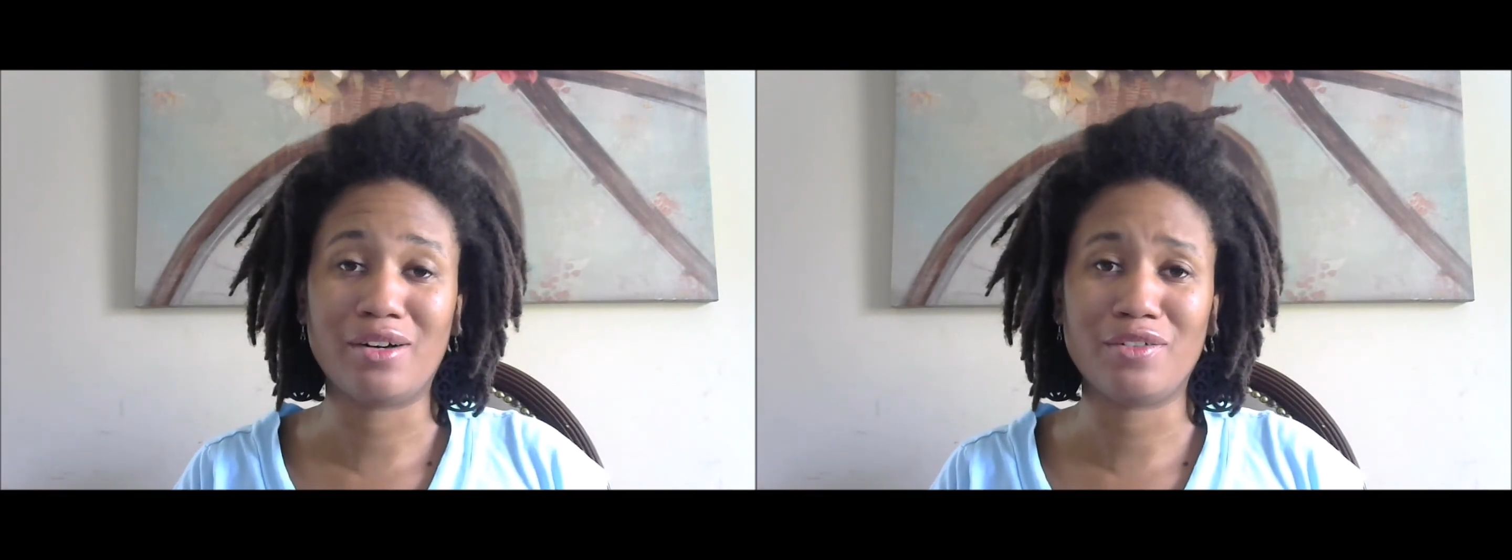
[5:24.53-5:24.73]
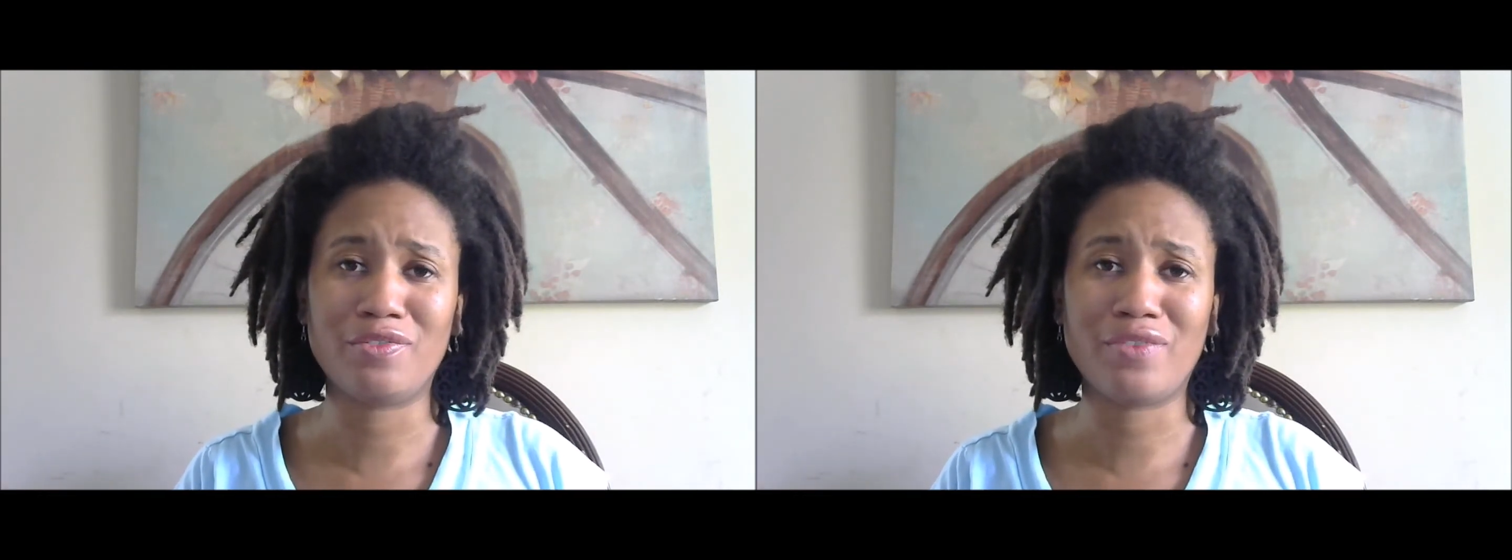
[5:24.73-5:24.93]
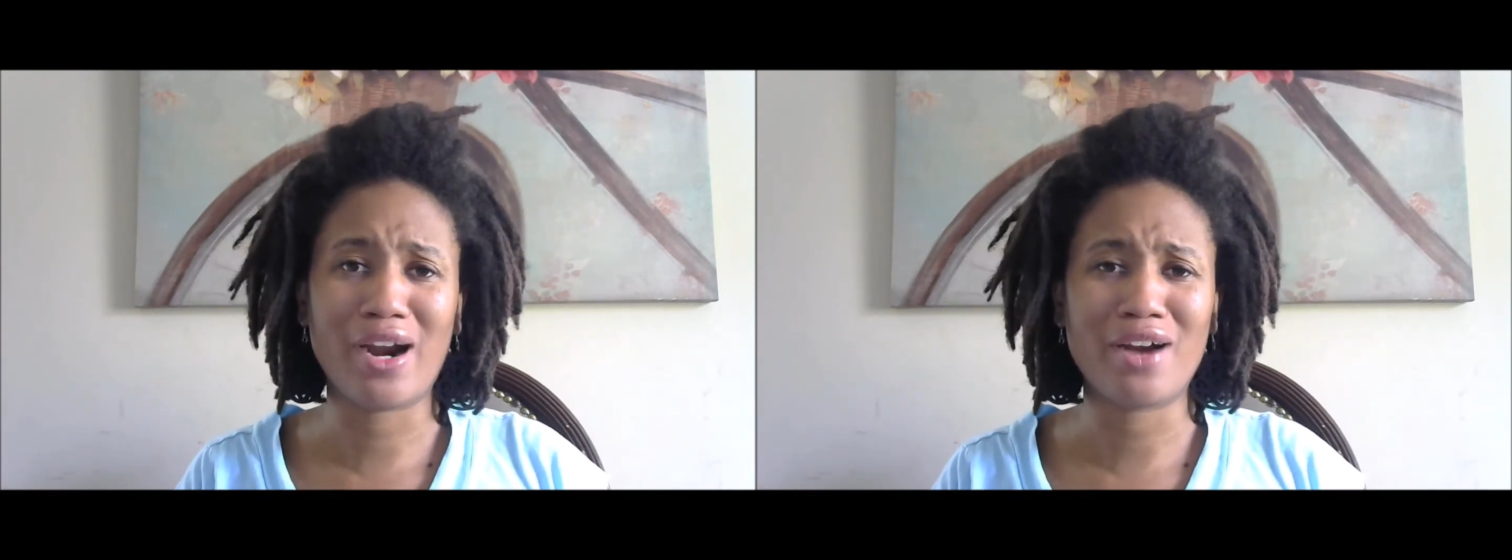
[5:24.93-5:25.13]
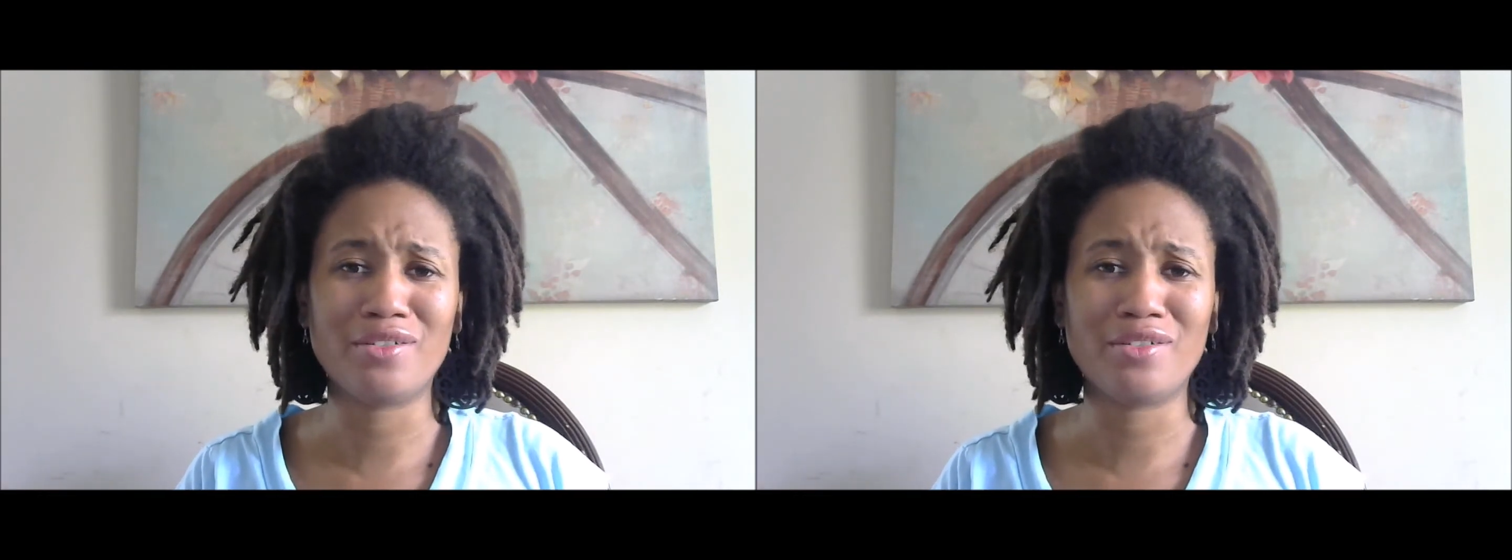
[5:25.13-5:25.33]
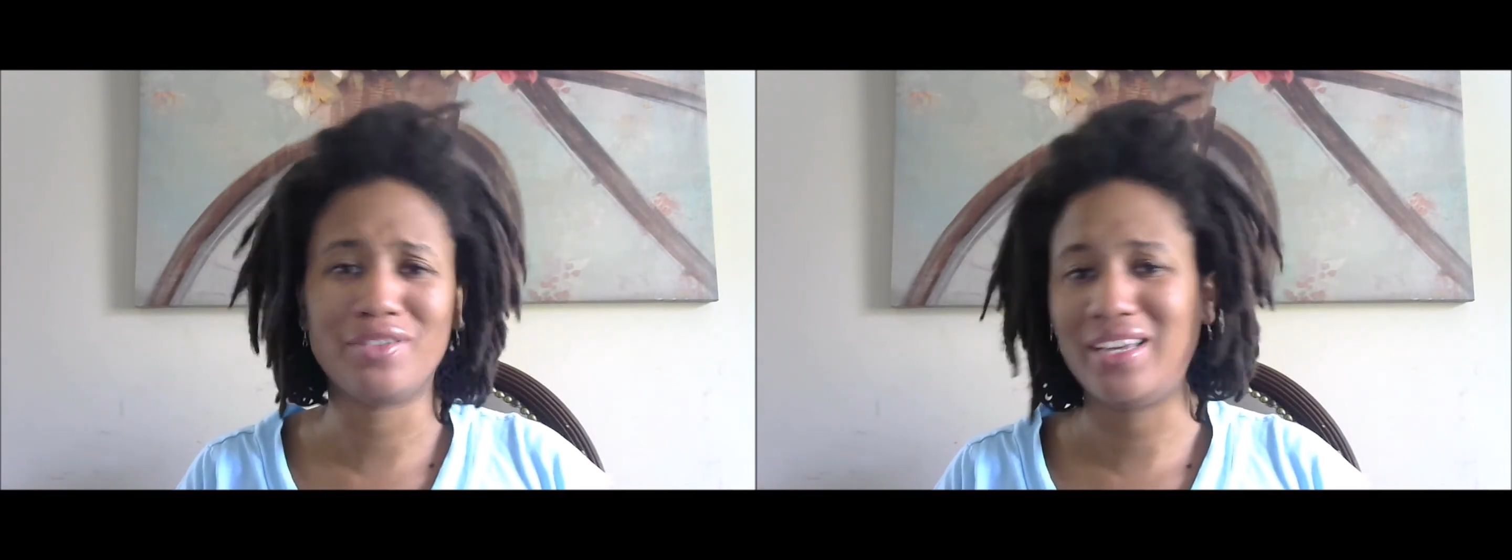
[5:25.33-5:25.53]

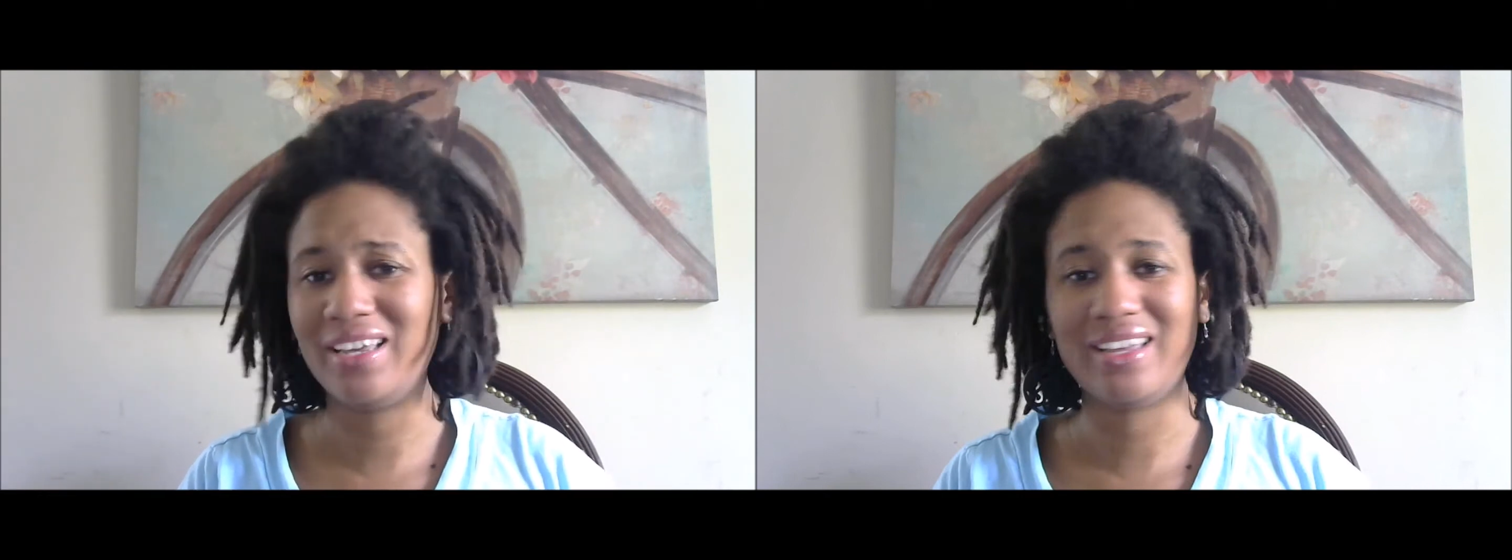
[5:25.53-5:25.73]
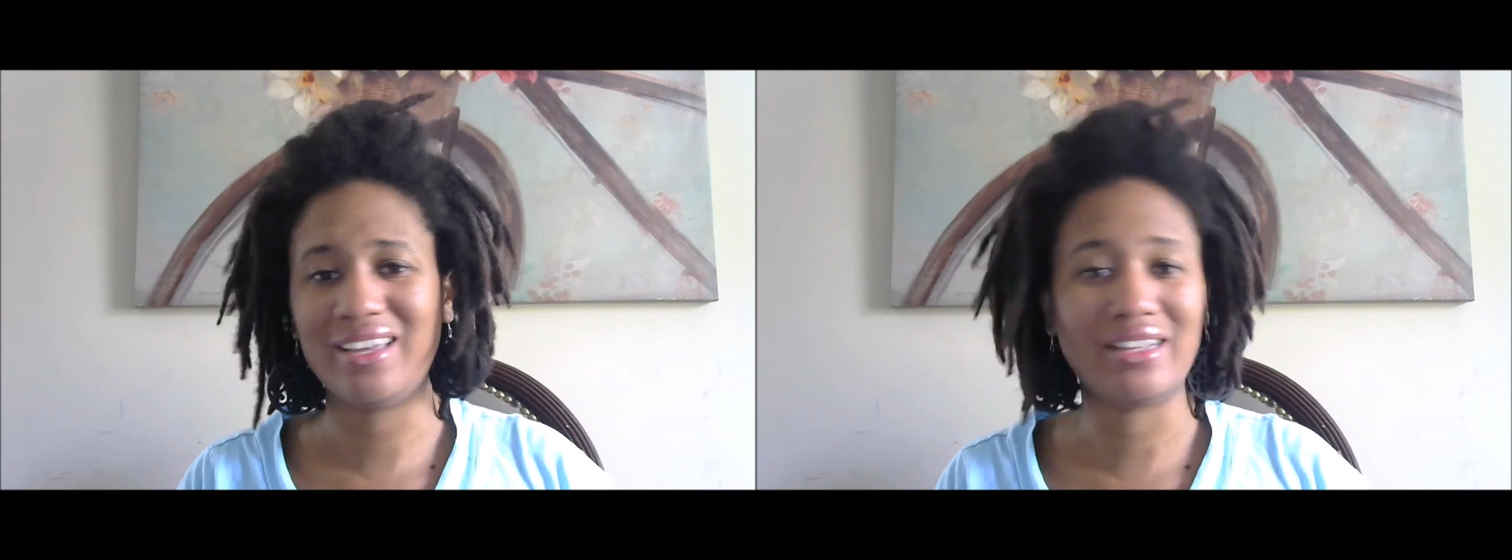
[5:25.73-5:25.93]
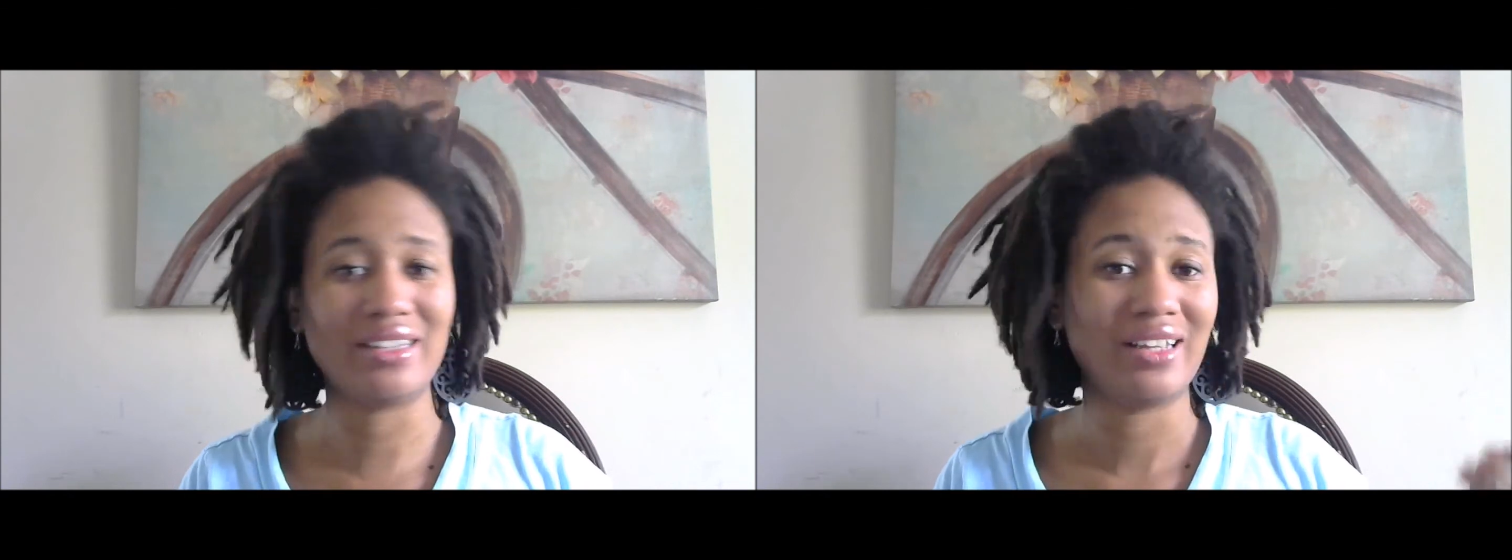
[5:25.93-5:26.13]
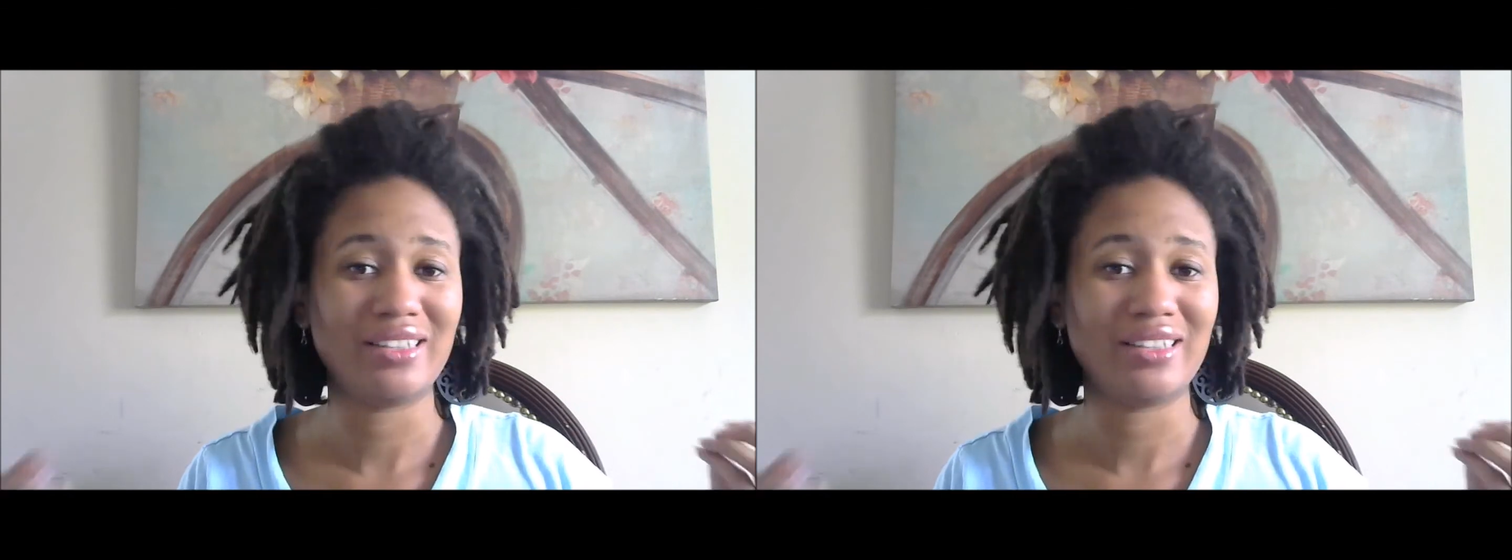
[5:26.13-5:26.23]
fire red